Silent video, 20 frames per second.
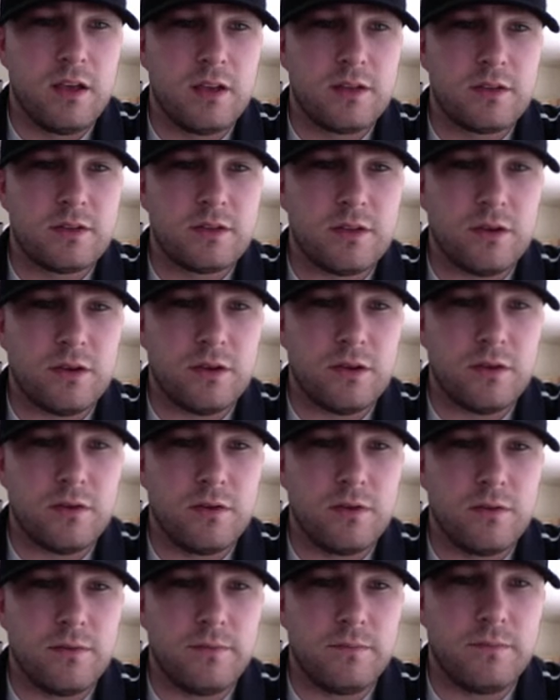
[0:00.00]

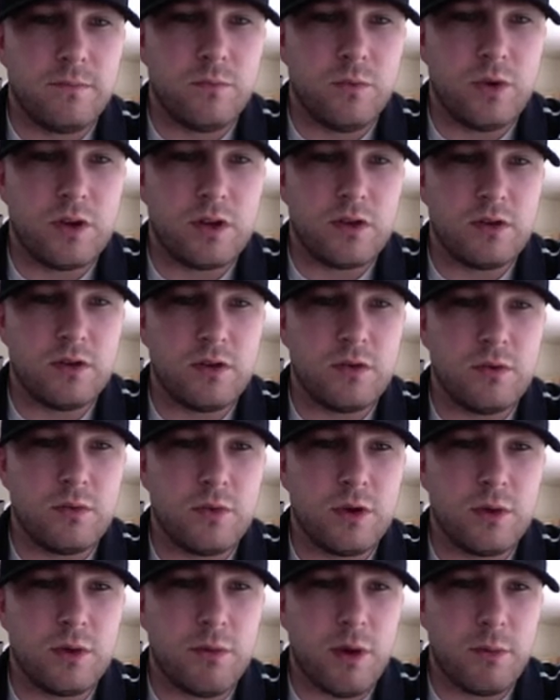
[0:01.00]
So we
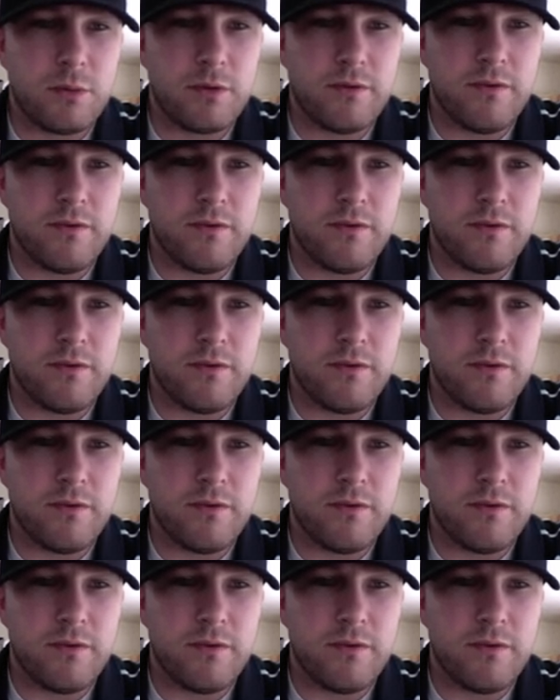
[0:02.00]
can bump the